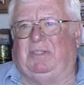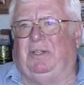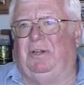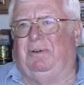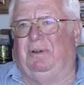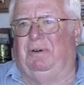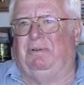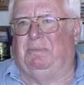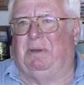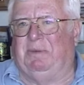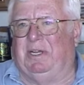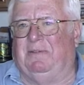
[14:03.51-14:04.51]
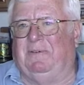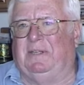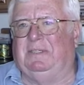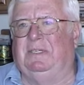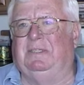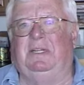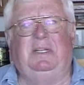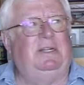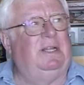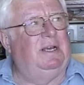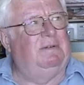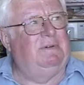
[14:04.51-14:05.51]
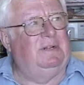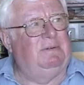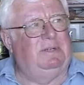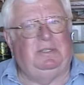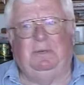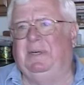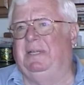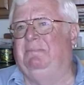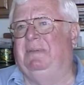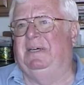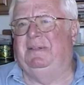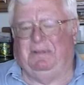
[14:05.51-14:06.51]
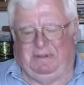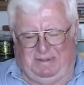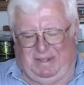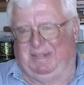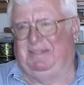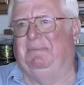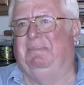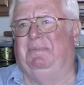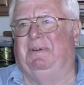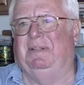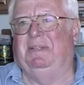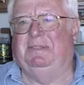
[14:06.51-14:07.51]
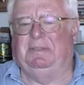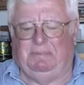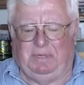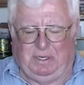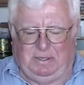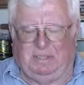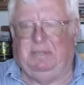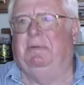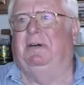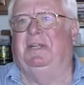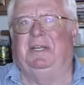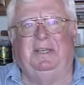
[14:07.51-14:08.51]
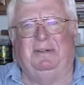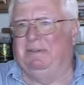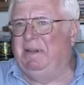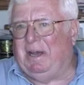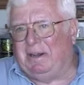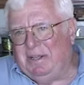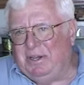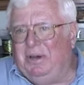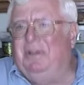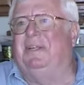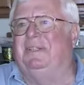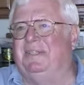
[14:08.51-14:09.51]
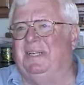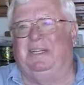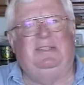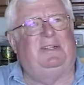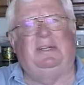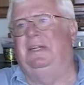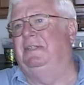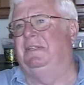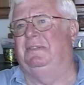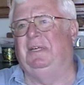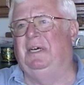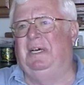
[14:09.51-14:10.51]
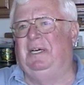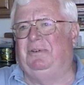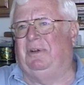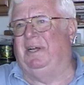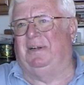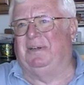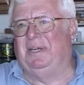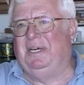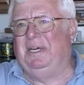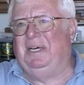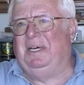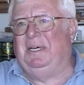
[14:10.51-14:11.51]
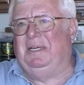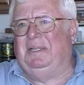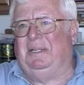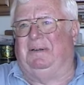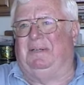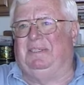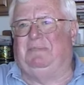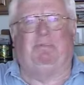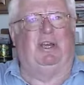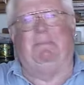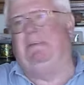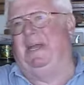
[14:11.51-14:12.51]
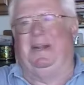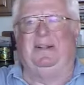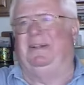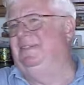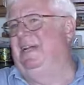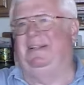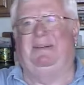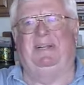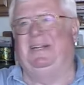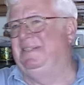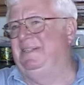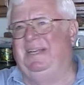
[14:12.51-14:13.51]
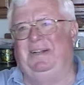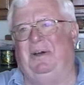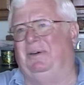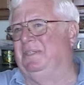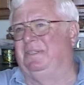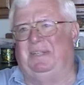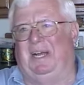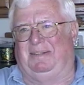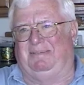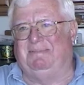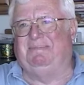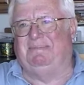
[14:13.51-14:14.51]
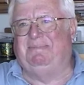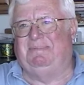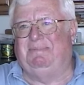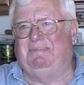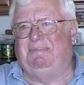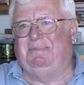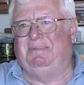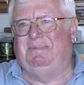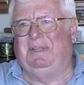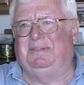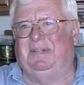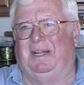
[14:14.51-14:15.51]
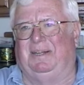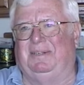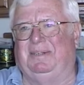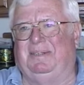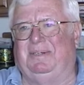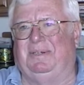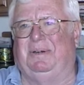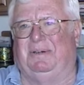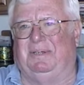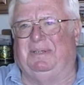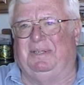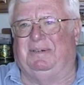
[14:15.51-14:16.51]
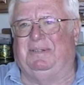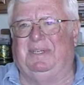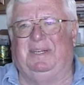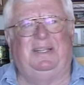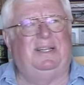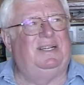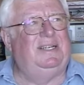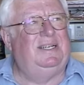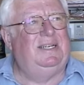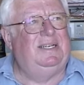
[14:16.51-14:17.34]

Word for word: Once that run over my manifest is, I didn't have one. What's your weight and balance? I said, well, this is pretty, this is about it. You know, how do you know this is it? He's looking at this trailer, you know, spray painted, there's nothing. I mean, it, he knows it's not, it's not a current, you know, anything.